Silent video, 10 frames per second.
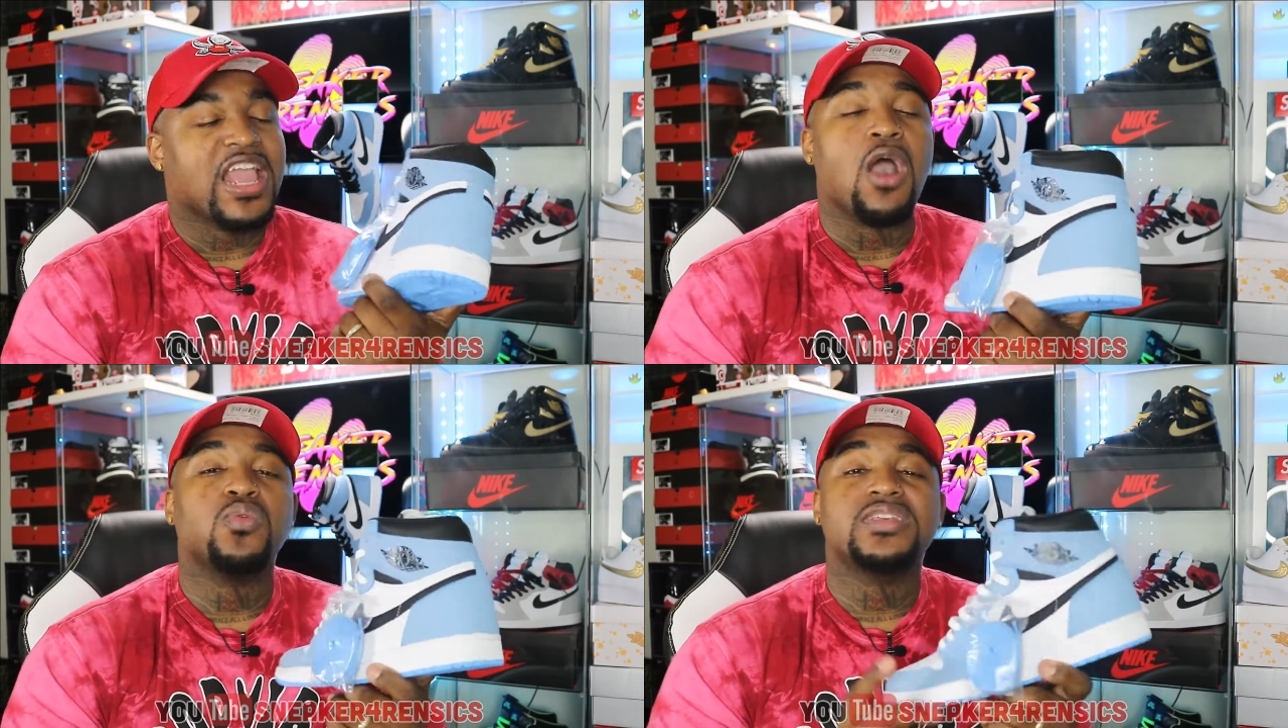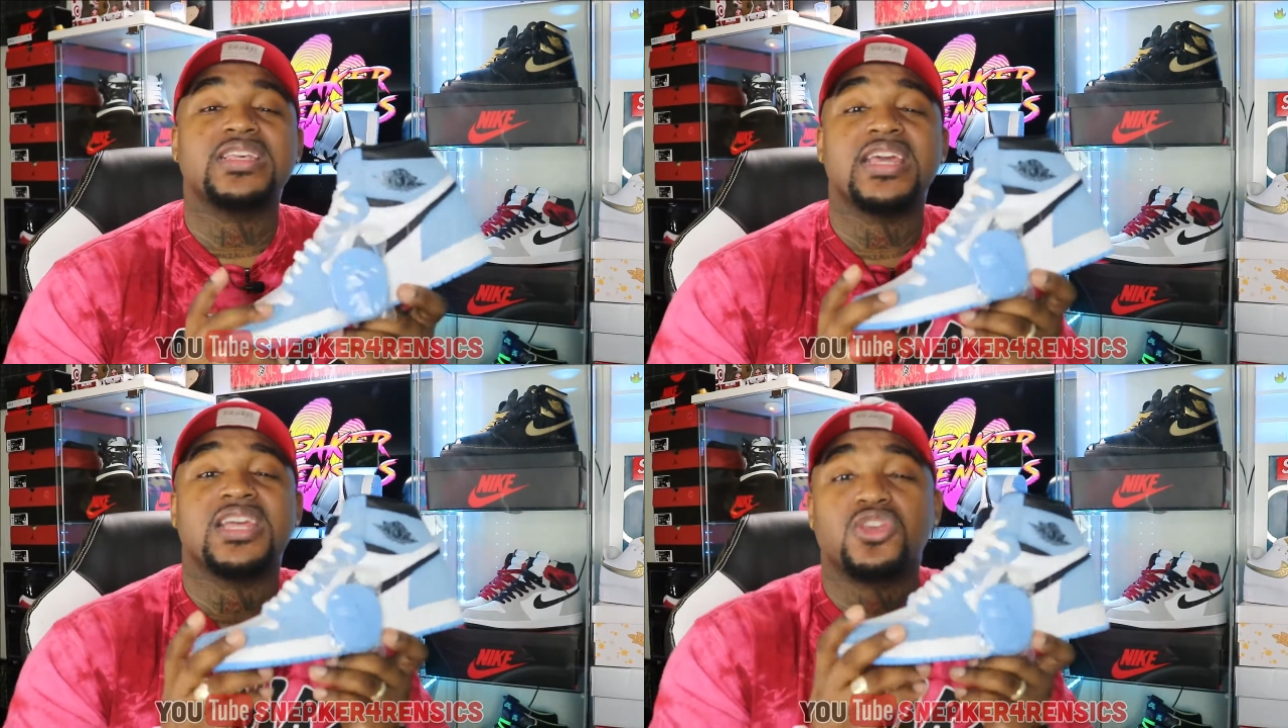I would
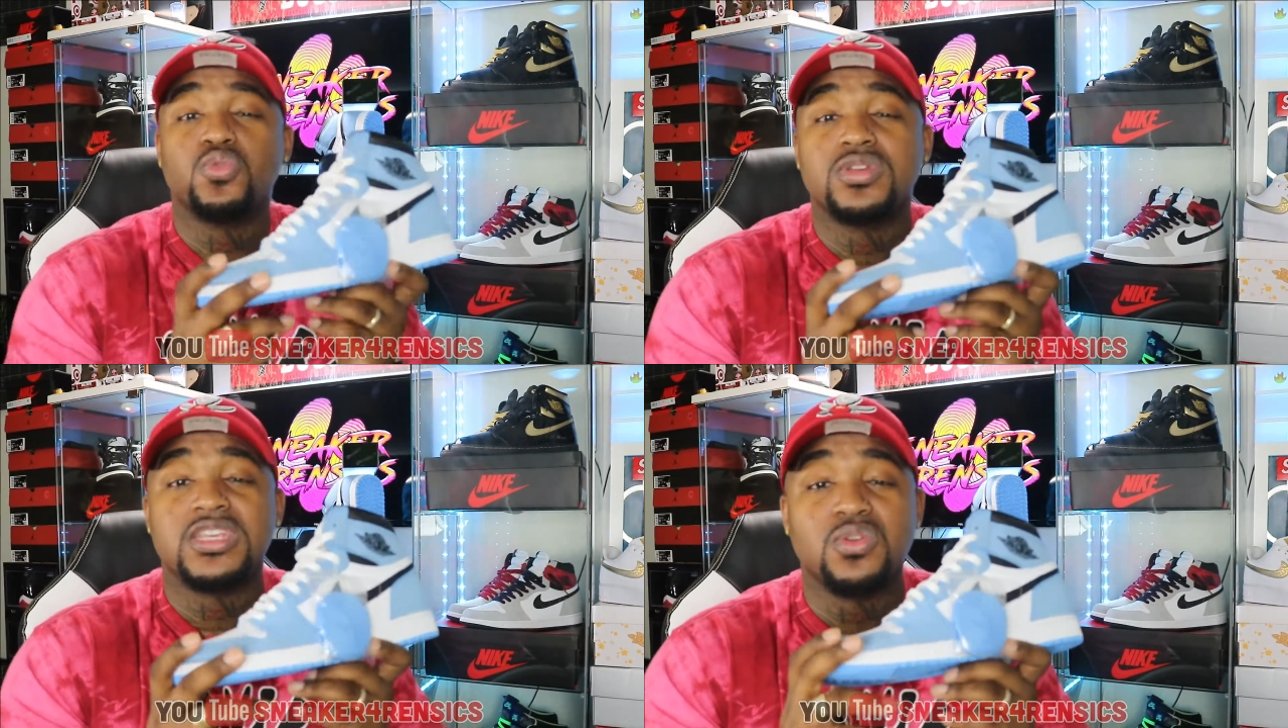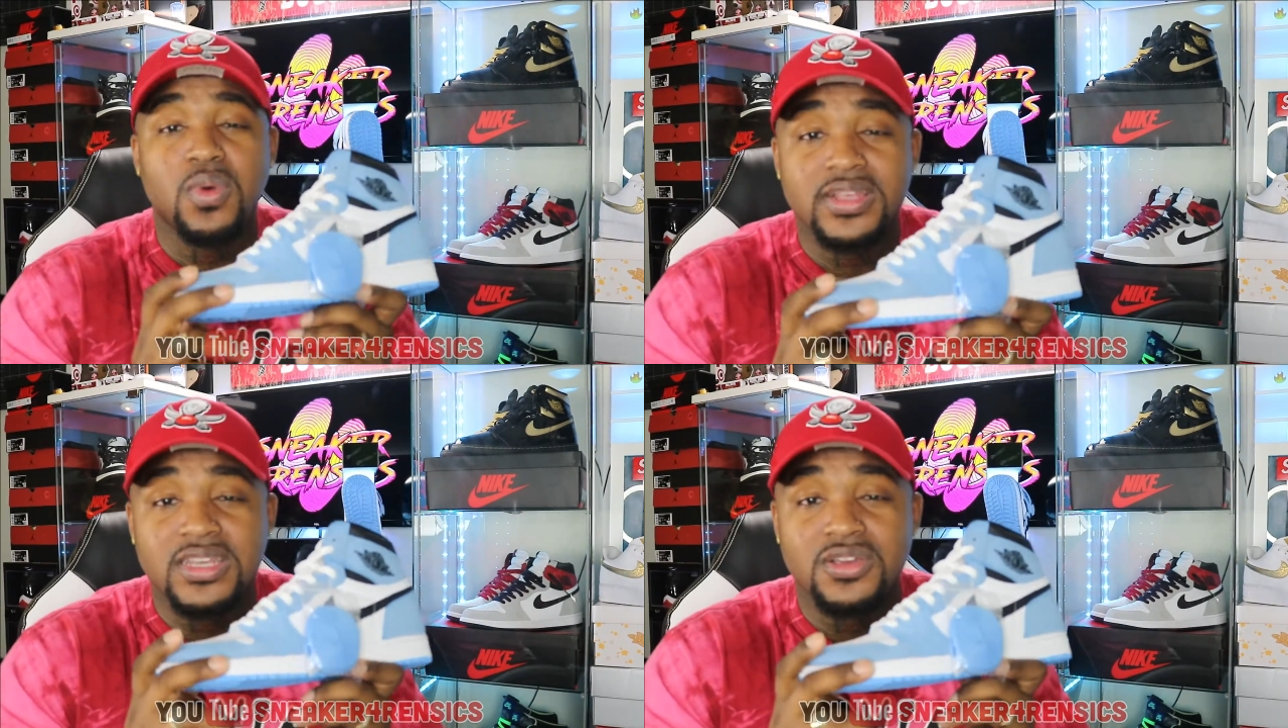say the QC
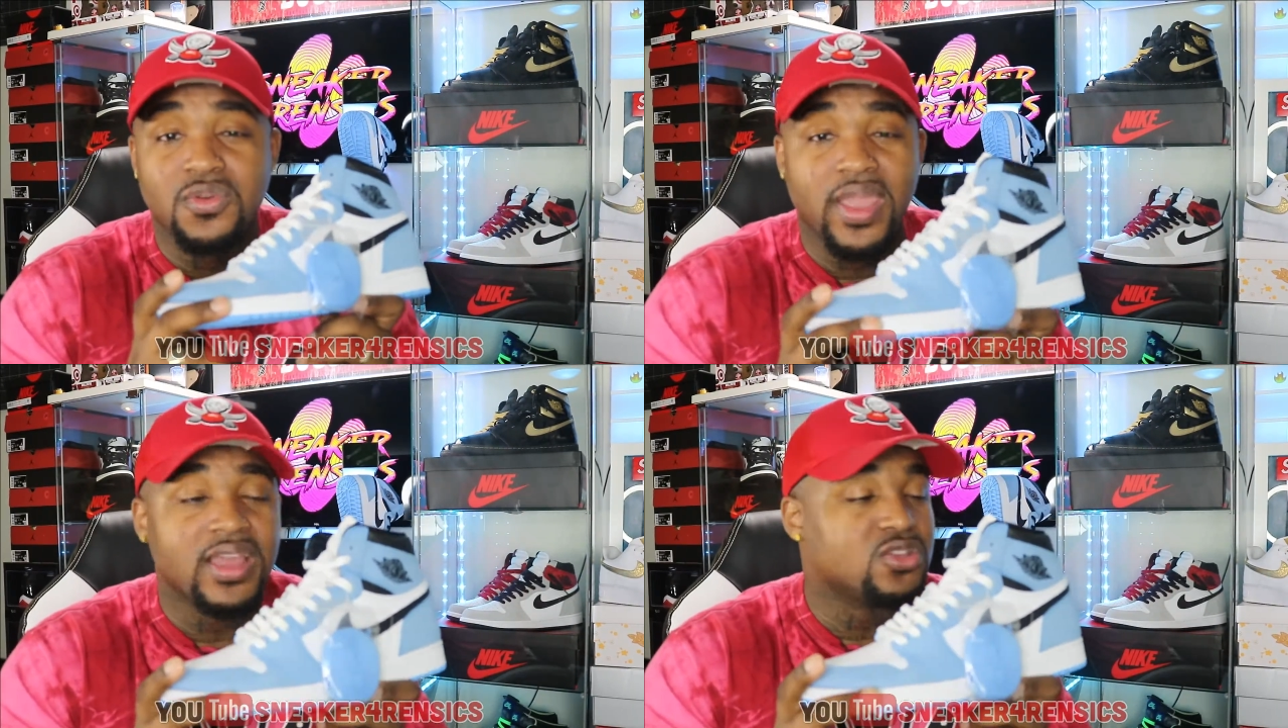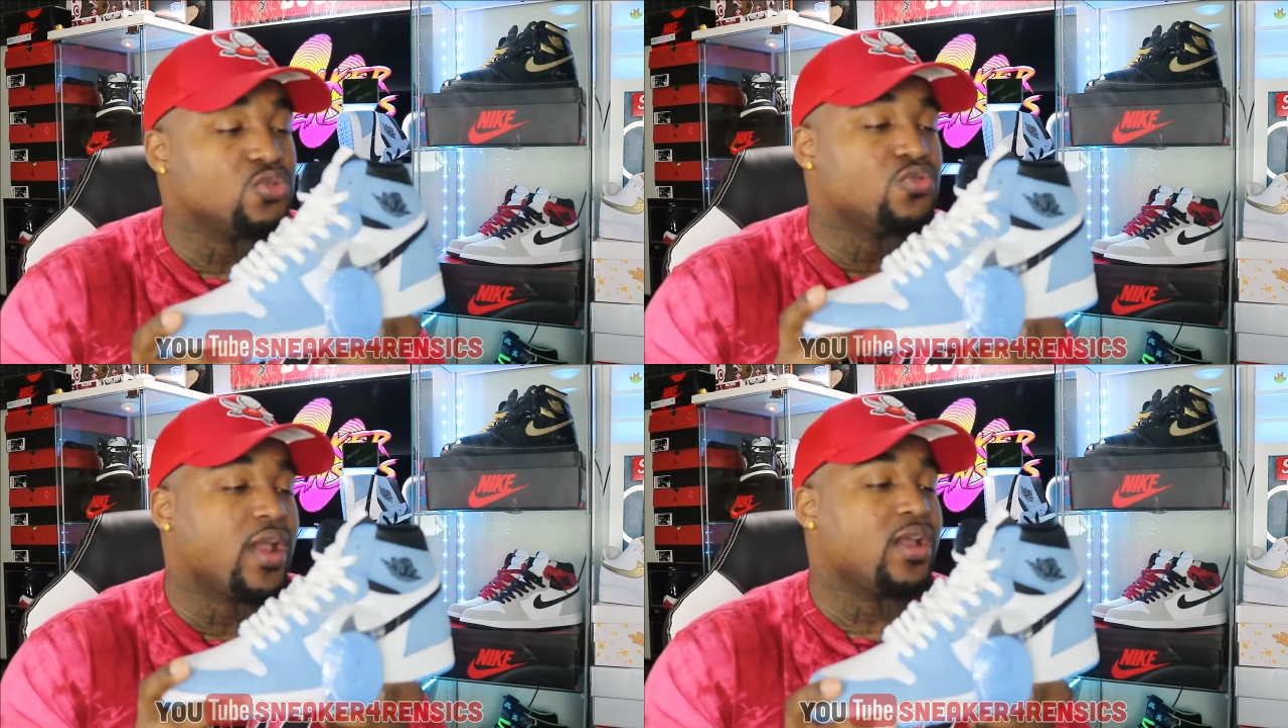wasn't
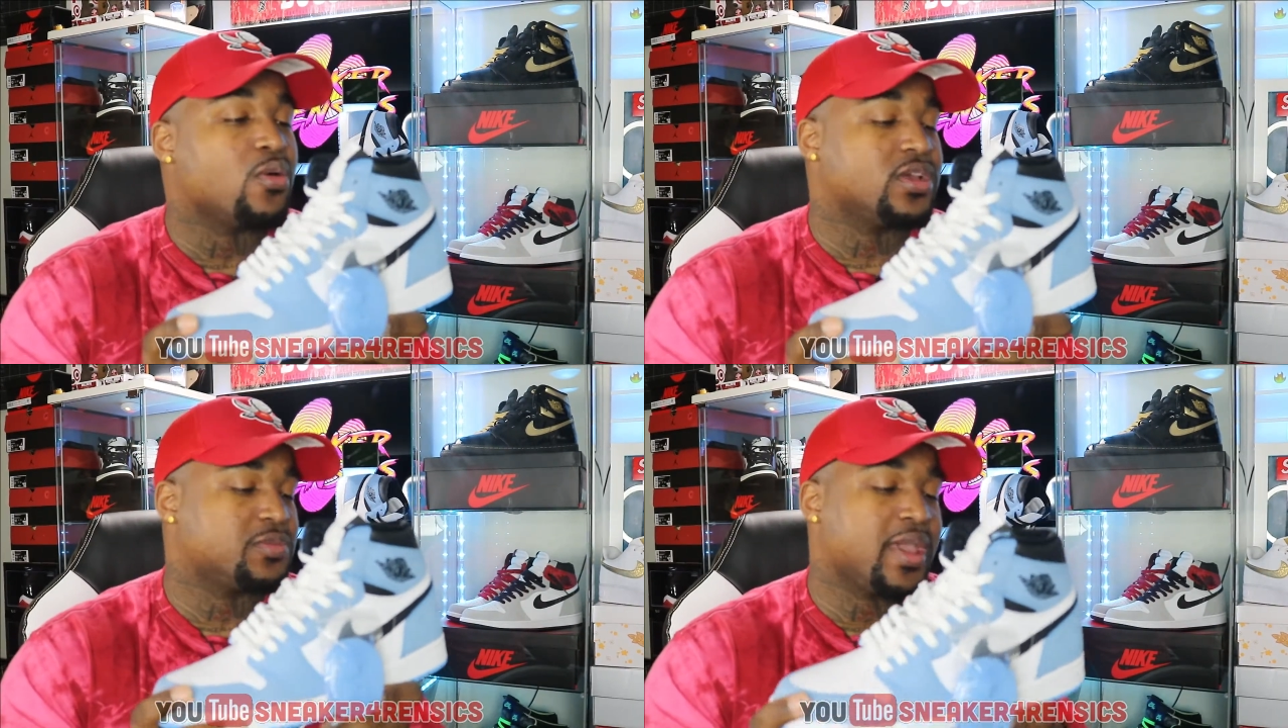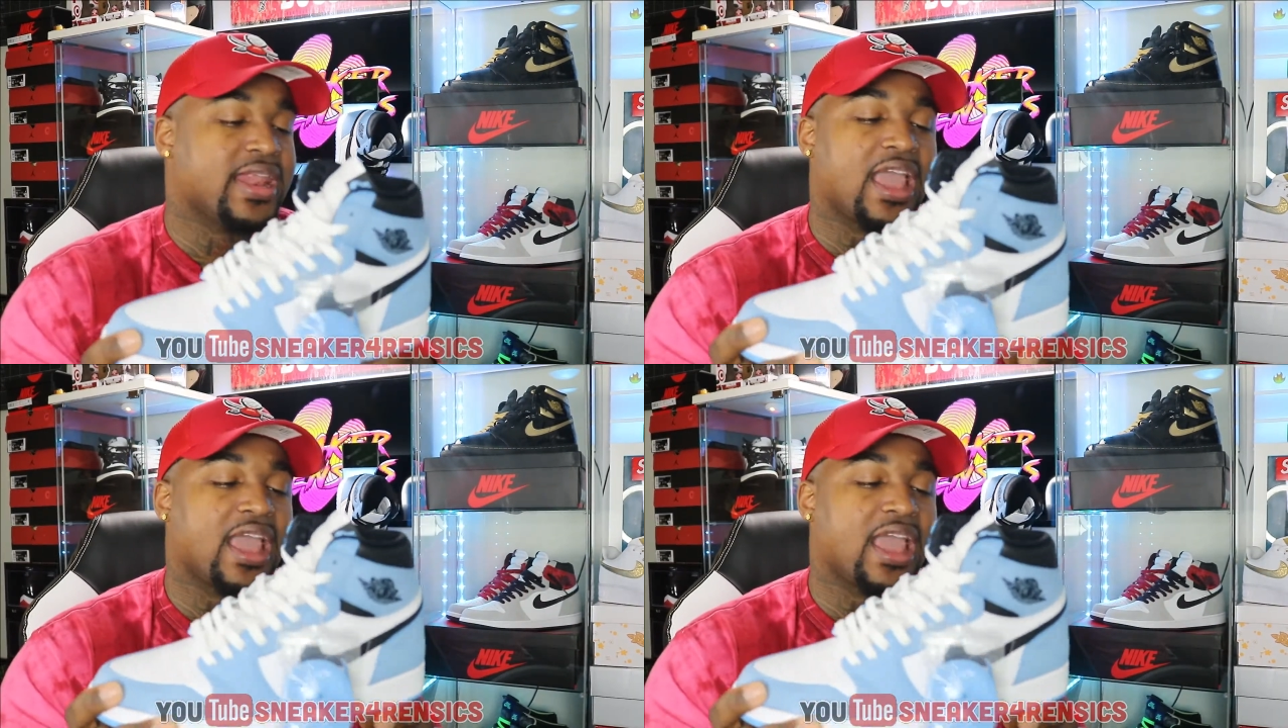too great on this, man.